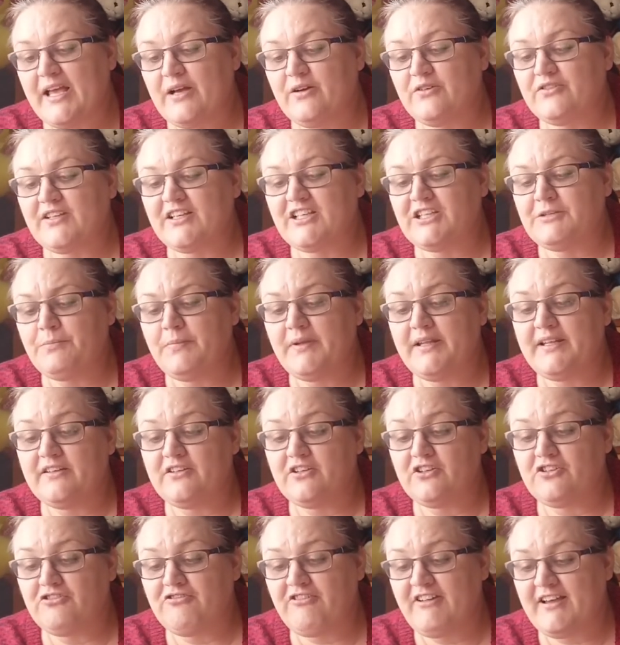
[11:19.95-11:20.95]
It was like
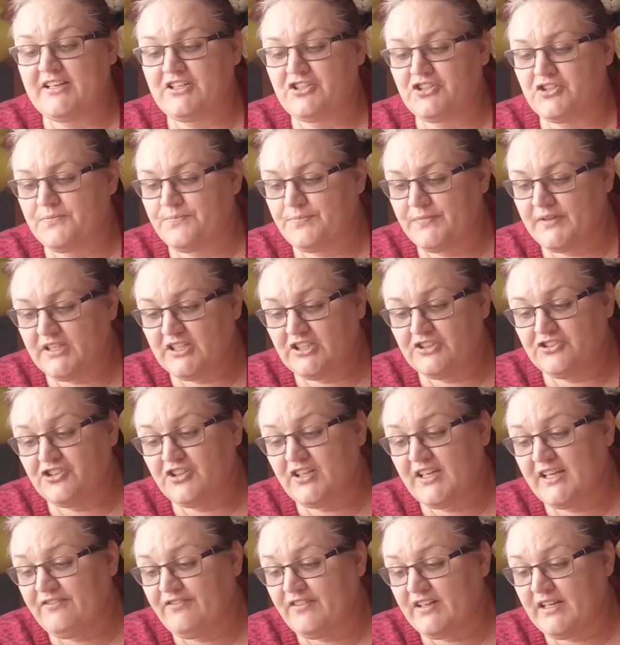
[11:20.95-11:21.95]
spilling the trash.
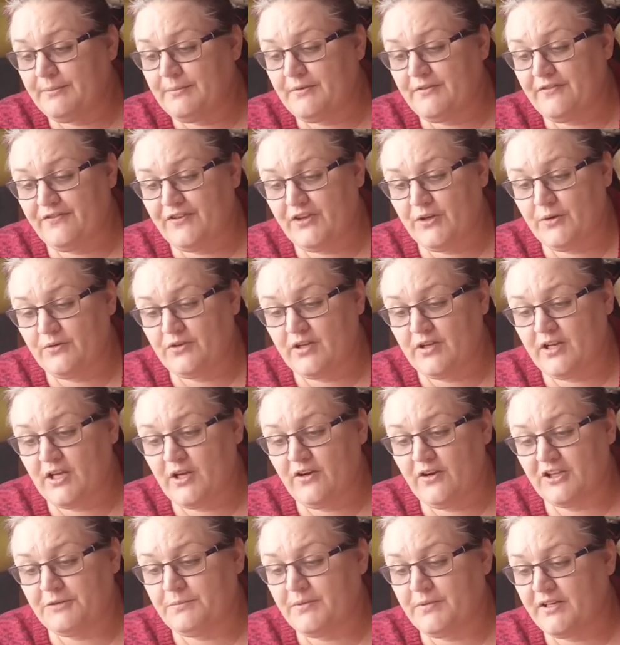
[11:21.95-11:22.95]
She'd given him a few of the
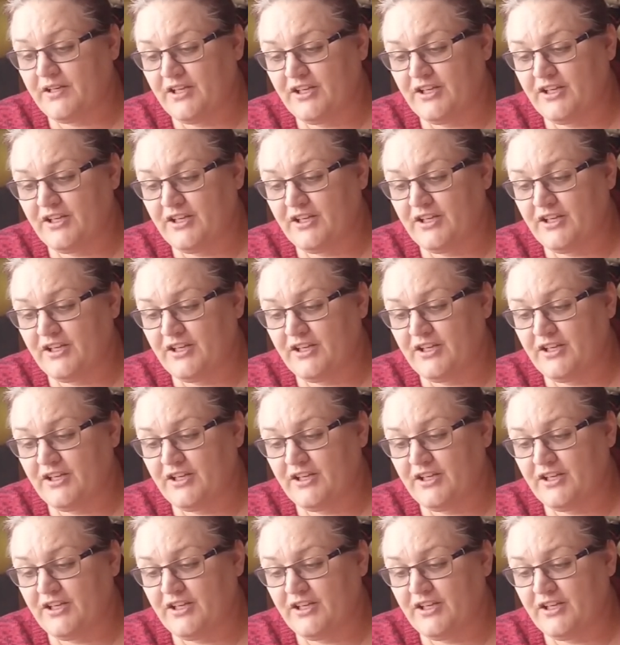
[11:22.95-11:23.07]
lowlights,